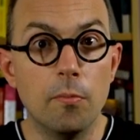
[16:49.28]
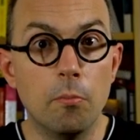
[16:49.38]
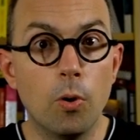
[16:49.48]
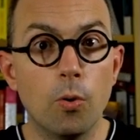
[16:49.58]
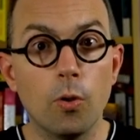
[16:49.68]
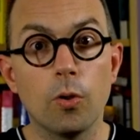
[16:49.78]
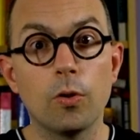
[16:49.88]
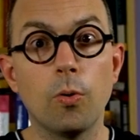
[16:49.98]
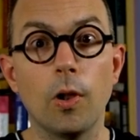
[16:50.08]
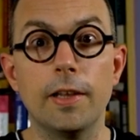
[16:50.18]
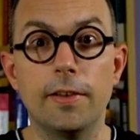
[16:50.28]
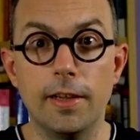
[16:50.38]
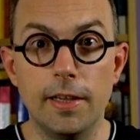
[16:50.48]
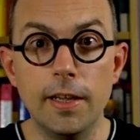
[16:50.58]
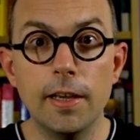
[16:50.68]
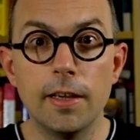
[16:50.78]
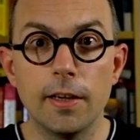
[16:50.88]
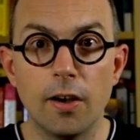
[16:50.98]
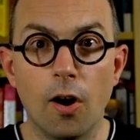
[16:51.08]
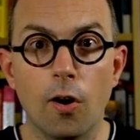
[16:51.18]
moral quality
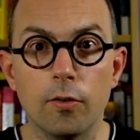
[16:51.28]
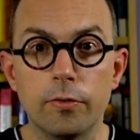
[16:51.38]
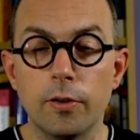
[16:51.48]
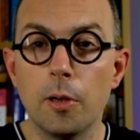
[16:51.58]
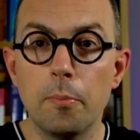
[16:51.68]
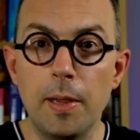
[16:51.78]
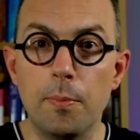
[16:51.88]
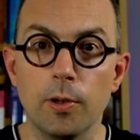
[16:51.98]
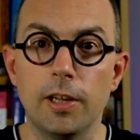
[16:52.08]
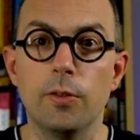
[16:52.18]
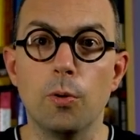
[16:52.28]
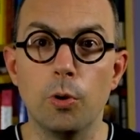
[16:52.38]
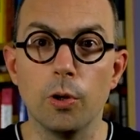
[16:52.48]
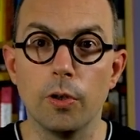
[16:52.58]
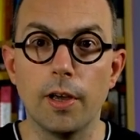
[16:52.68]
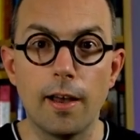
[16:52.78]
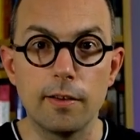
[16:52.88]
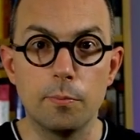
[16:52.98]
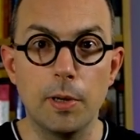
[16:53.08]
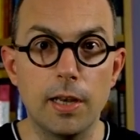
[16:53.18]
of people in the world
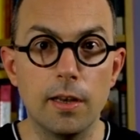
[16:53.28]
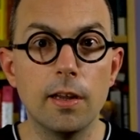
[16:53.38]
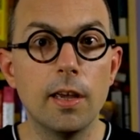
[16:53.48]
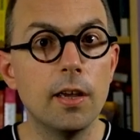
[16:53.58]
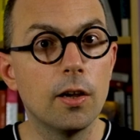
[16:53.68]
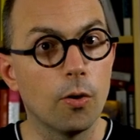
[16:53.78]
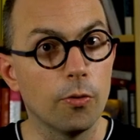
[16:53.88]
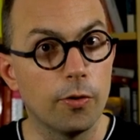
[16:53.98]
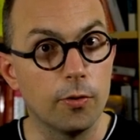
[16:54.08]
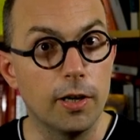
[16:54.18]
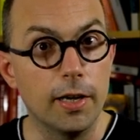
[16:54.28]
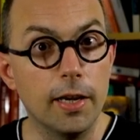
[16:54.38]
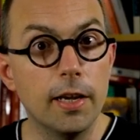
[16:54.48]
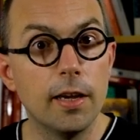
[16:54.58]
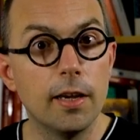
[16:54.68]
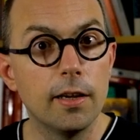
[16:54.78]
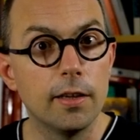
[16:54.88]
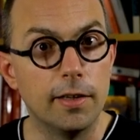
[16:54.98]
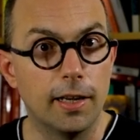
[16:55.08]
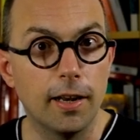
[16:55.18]
has been constantly
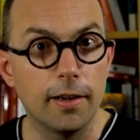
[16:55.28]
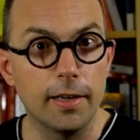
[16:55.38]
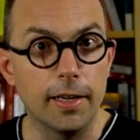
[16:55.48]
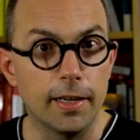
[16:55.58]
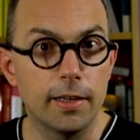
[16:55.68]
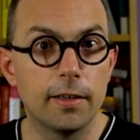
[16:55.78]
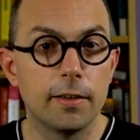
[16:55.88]
declining.